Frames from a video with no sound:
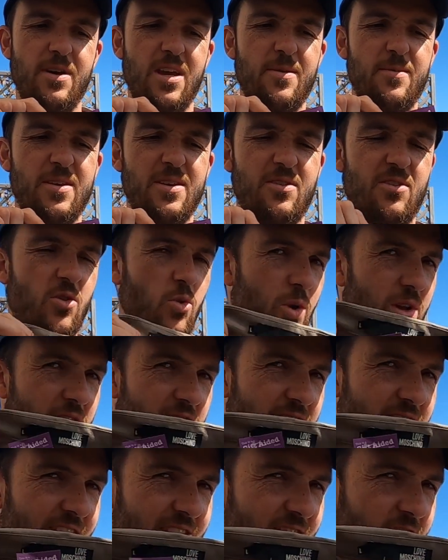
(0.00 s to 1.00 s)
maybe
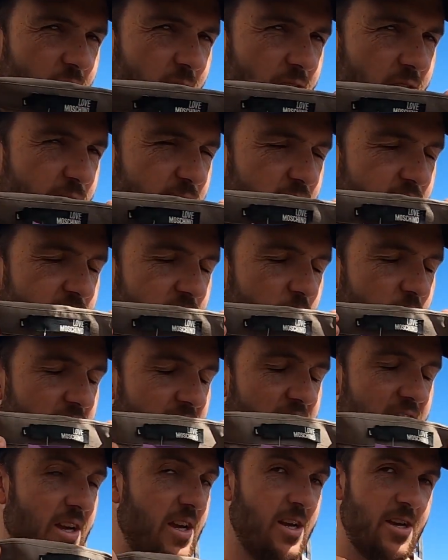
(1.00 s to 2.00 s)
20 to 25
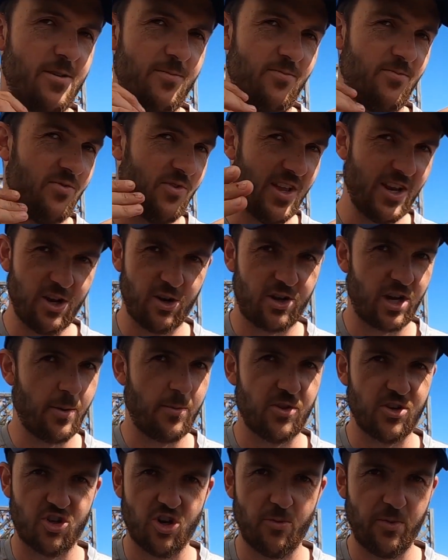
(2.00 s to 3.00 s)
quid. Didn't look it
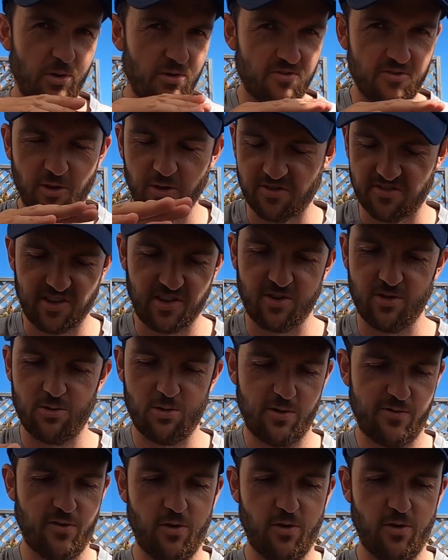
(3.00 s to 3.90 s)
up in the shop, there was no signal. I